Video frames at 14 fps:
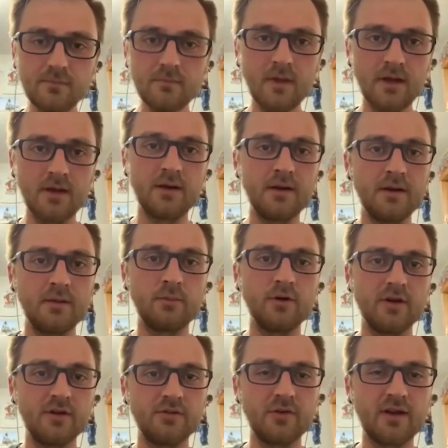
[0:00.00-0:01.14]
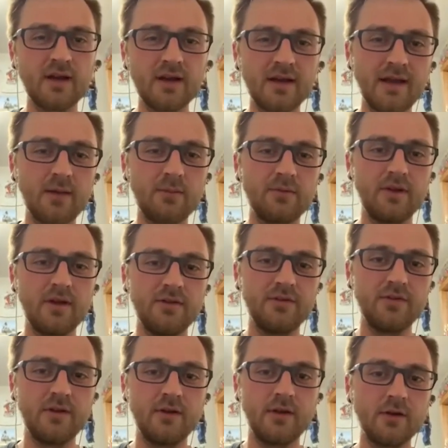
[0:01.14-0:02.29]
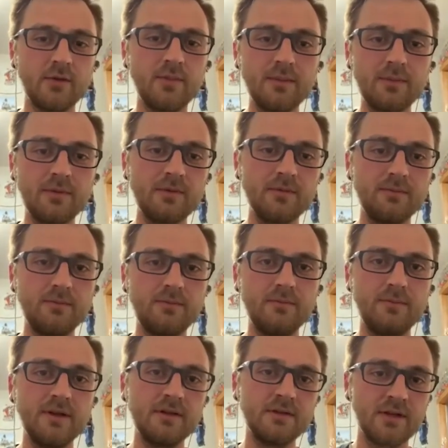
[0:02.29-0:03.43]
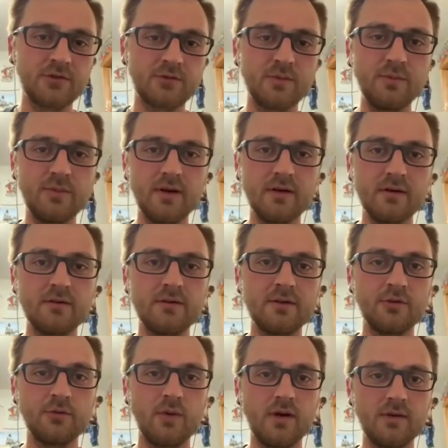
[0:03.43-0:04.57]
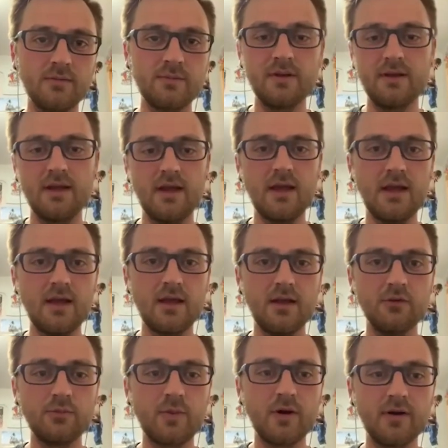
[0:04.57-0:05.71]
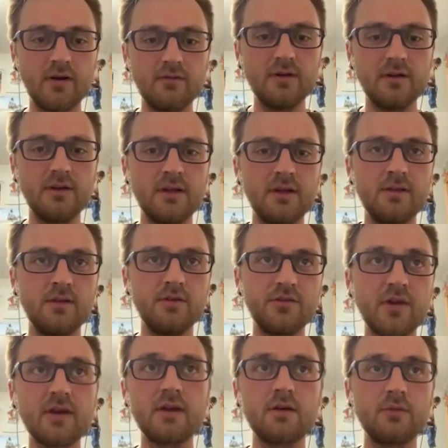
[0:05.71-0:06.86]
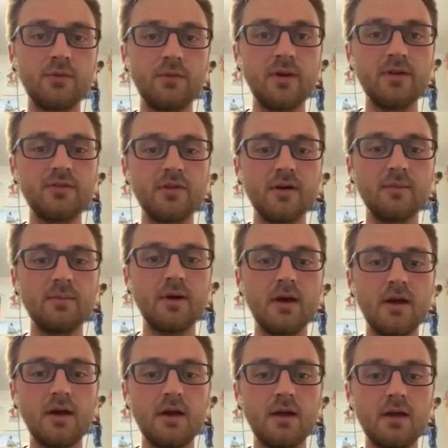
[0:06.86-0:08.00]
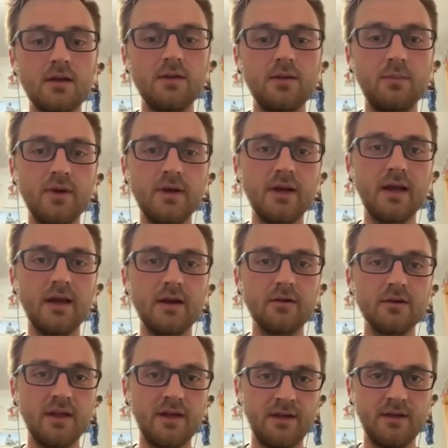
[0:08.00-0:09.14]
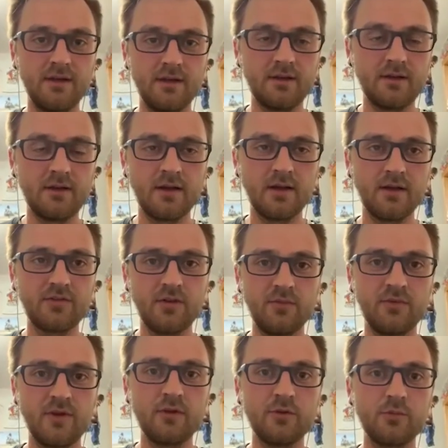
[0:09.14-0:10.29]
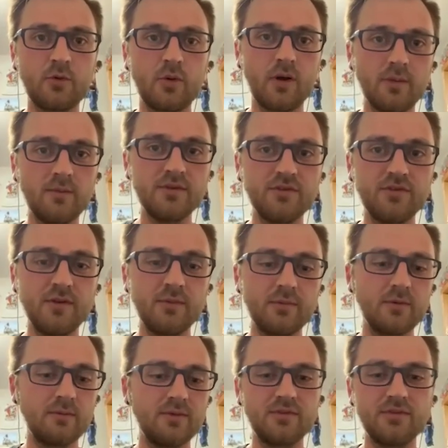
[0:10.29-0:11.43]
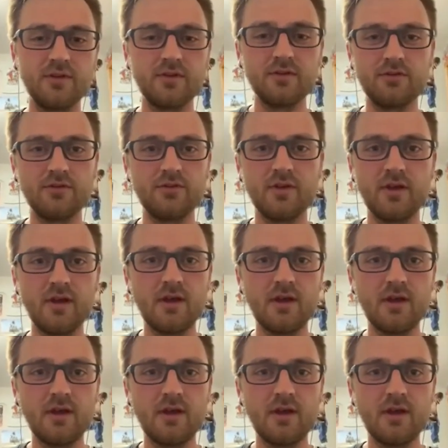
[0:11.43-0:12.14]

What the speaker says: and it ended up working. So I kind of capitalized on other people being less prepared as well, but it was part of it. And then the second year we raced up the big air landing at X Games. And that was quite a bit steeper, but still just